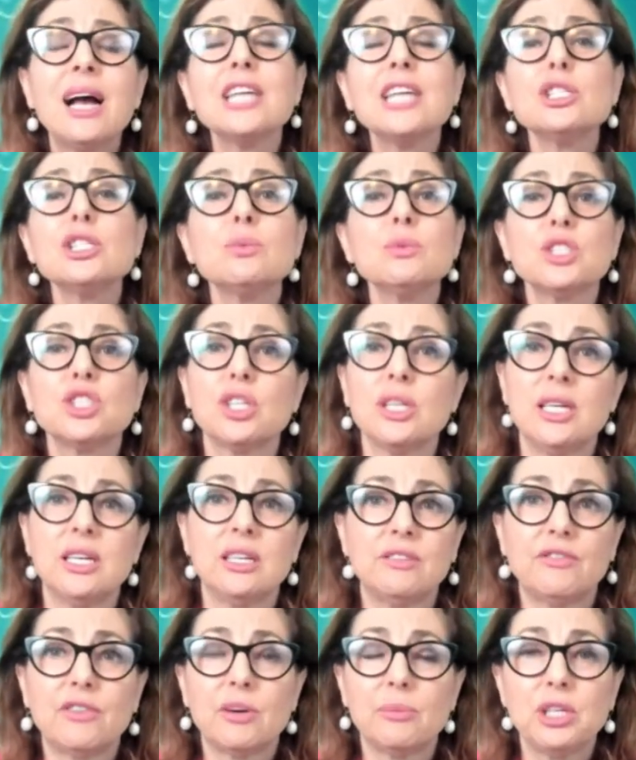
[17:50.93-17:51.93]
I just want to
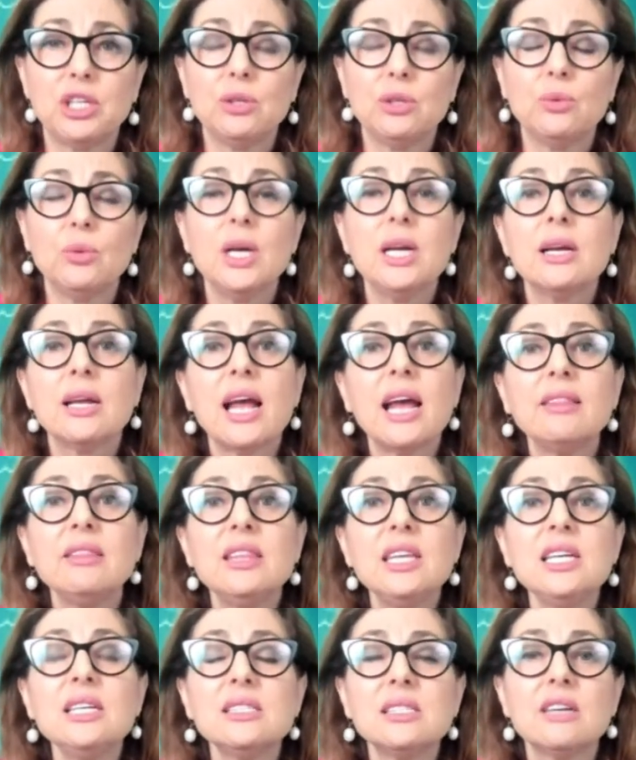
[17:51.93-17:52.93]
hear from you. And
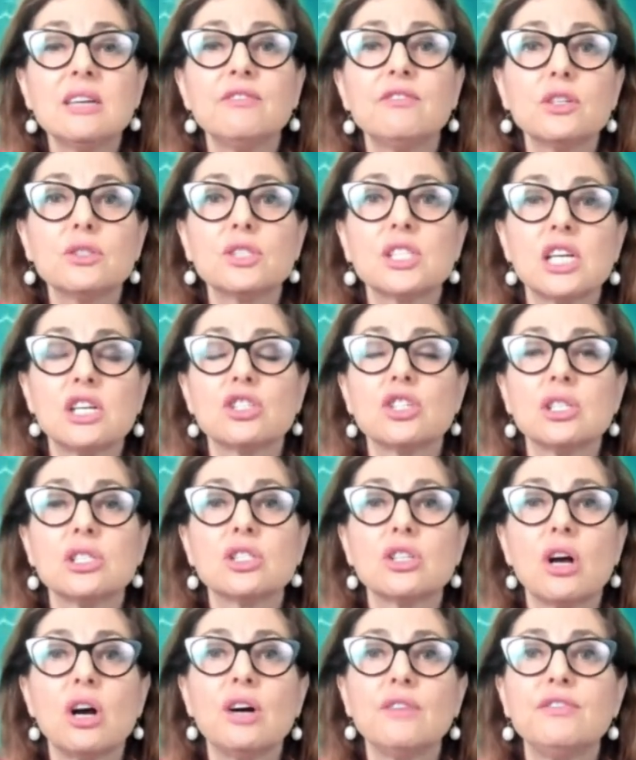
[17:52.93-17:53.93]
these info
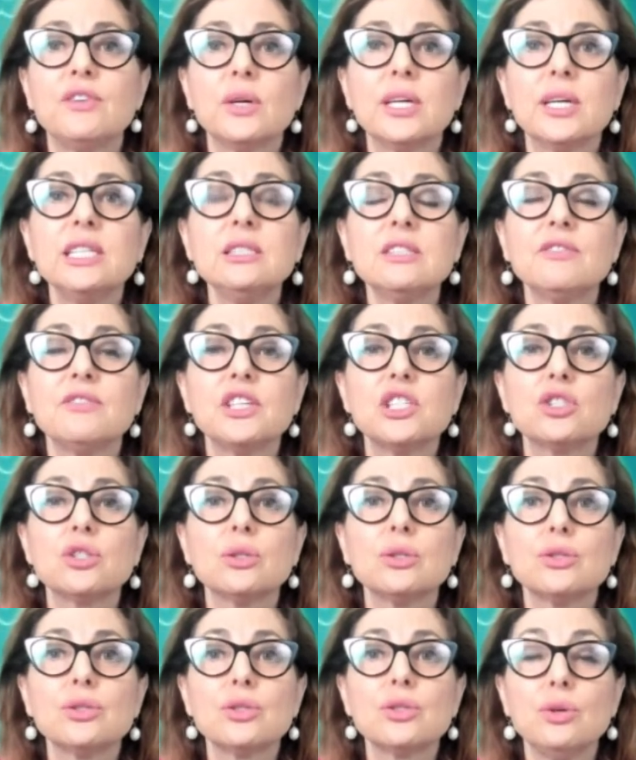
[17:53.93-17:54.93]
sessions are for
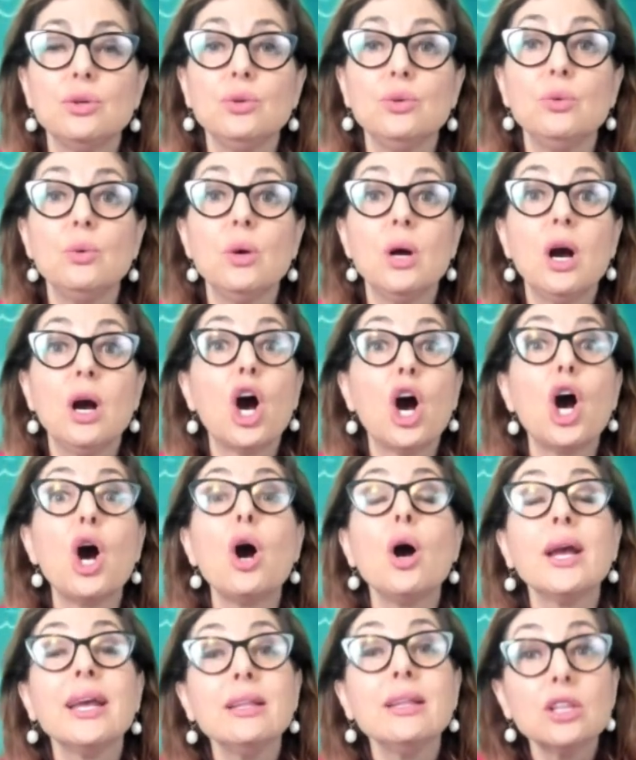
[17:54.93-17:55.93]
individuals who
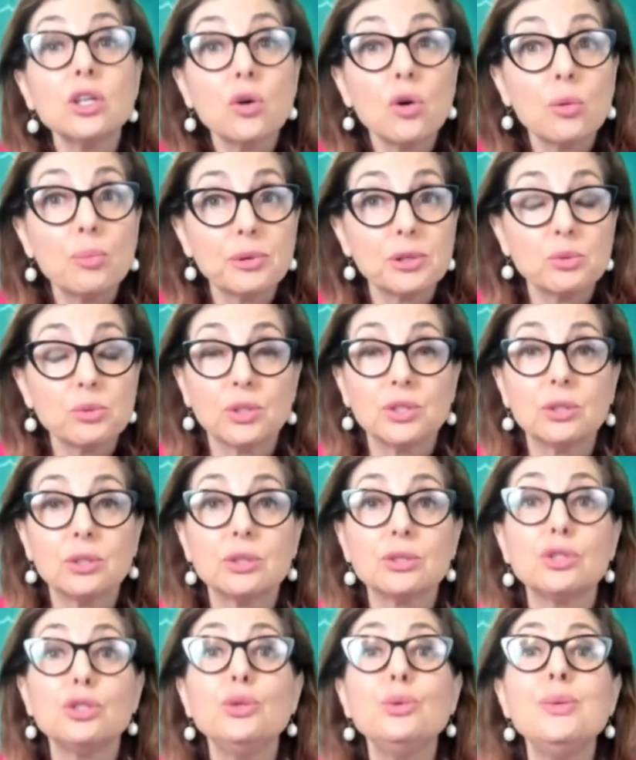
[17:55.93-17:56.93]
are in the corporate
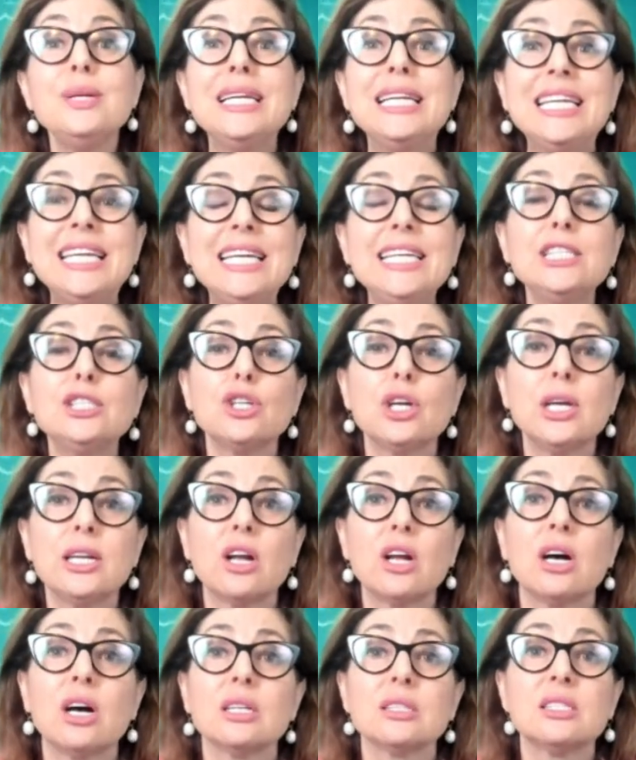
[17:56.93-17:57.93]
world, who need to
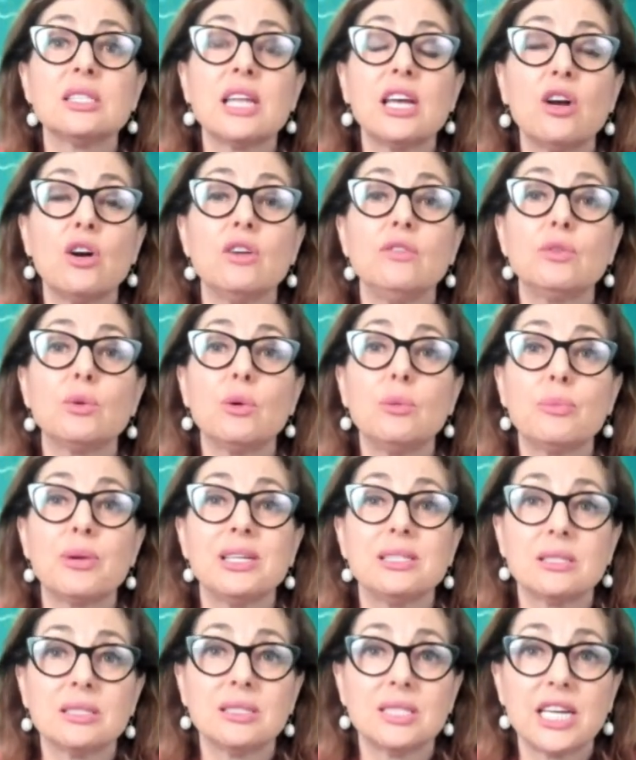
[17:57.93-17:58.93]
enhance their overall
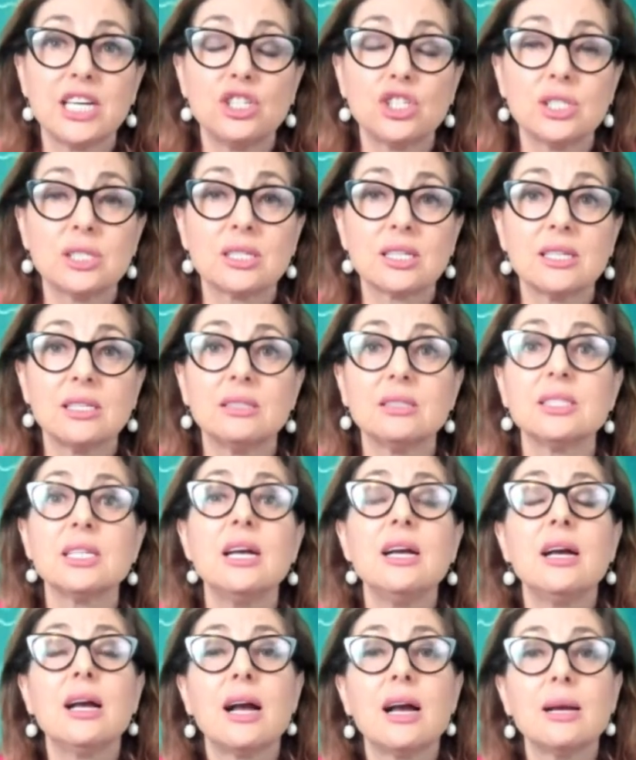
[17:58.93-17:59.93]
presentation skills.
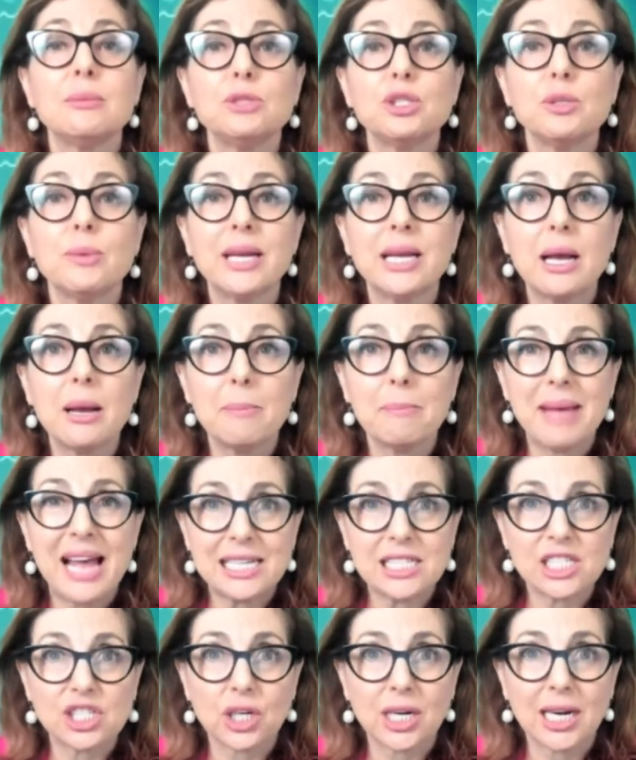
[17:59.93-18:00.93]
I'm doing a
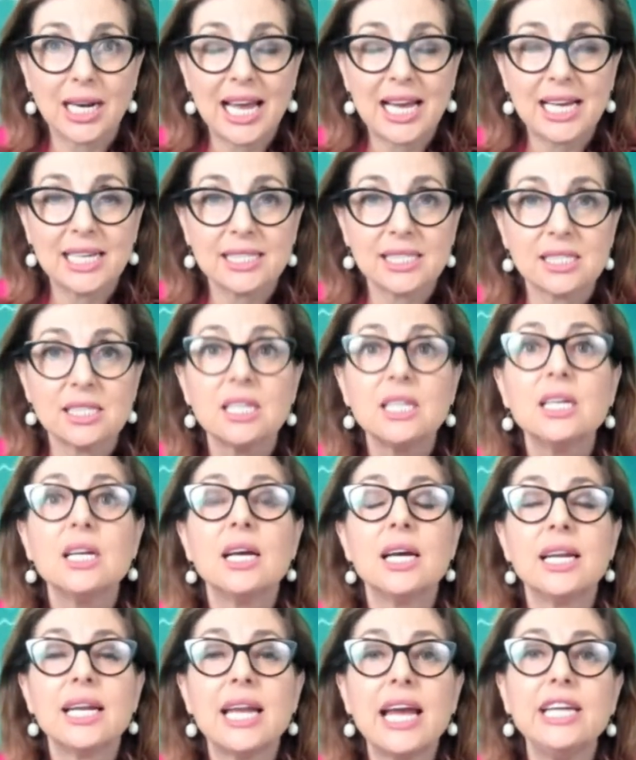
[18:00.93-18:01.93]
masterclass,
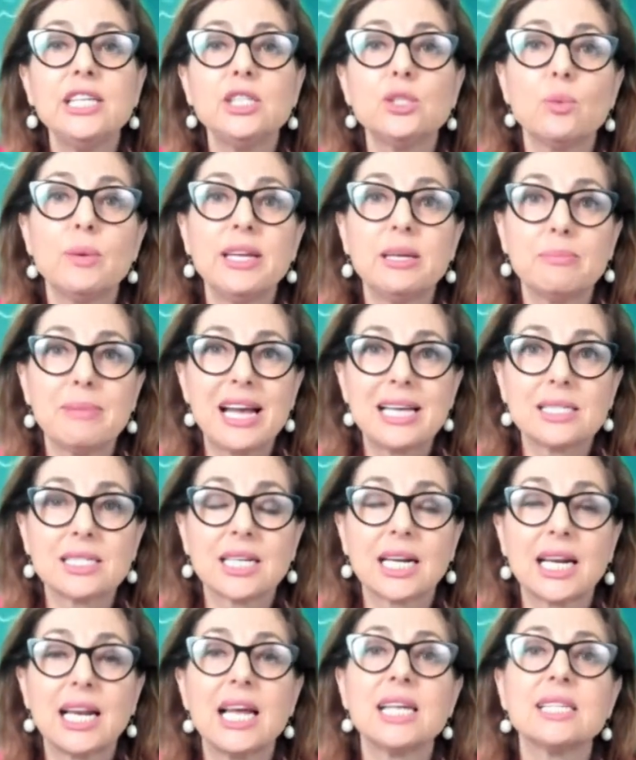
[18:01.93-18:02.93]
an 8-week
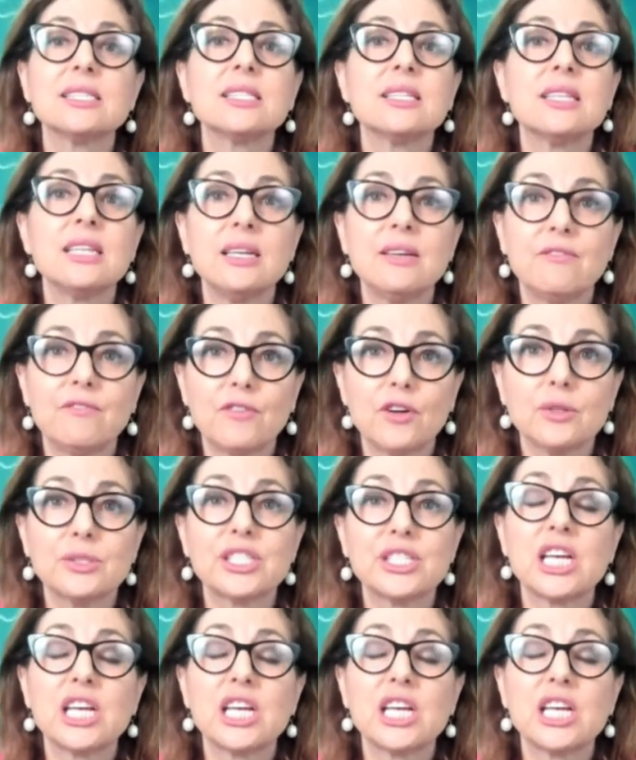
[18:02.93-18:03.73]
masterclass, the info